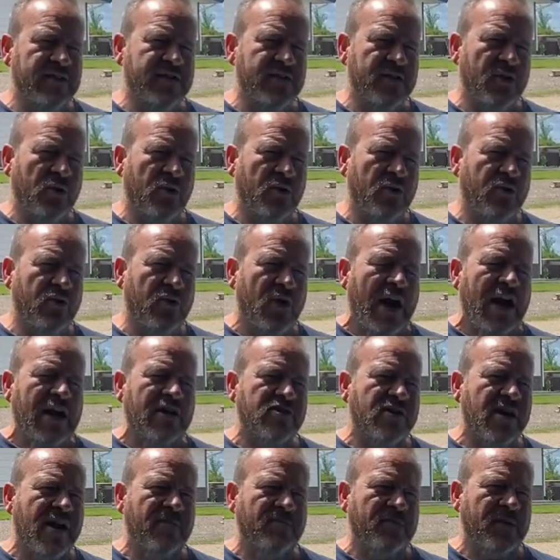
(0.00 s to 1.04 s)
So
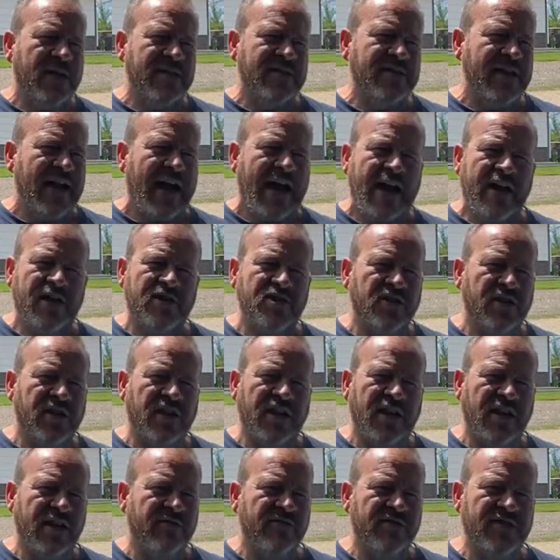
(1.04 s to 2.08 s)
crash wrap doesn't actually
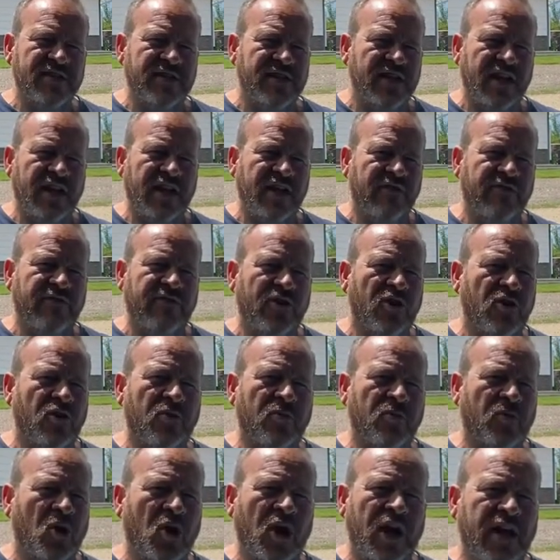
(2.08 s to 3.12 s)
leave a sticky
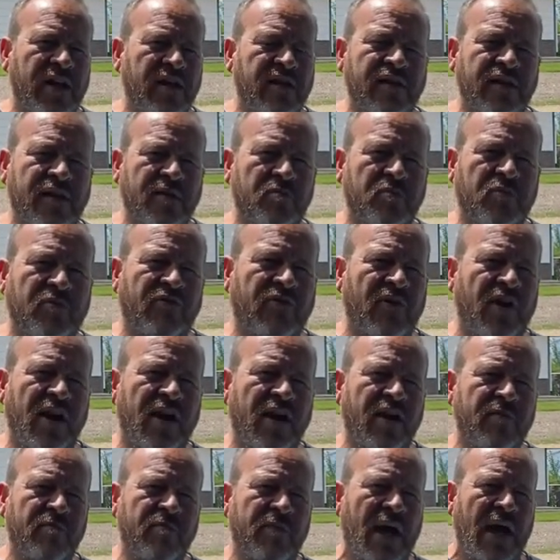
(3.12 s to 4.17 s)
film or anything
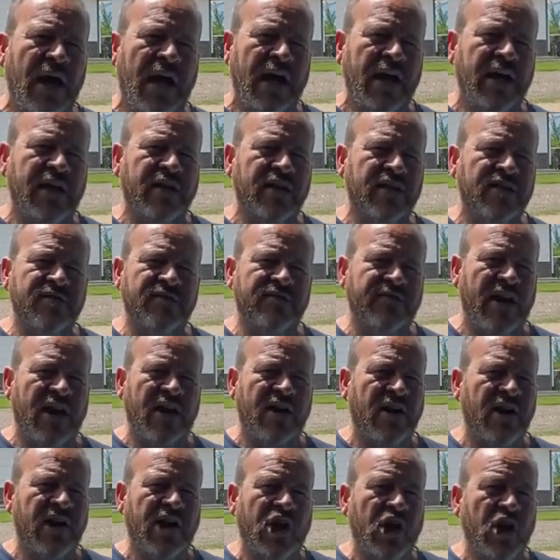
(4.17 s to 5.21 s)
behind. It's
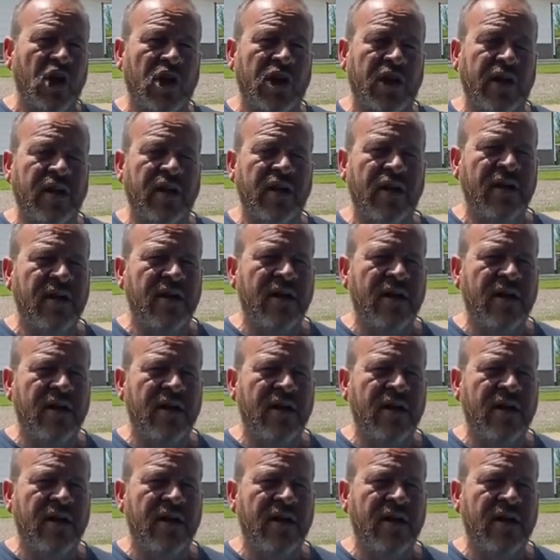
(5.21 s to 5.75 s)
very good.